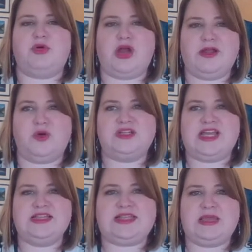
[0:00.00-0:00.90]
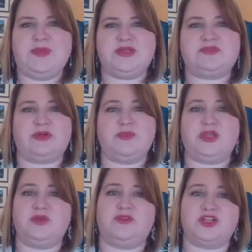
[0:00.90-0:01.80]
prioritize emails from
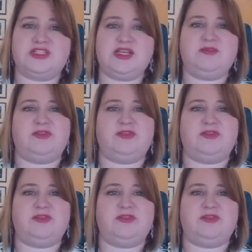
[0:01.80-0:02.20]
the university,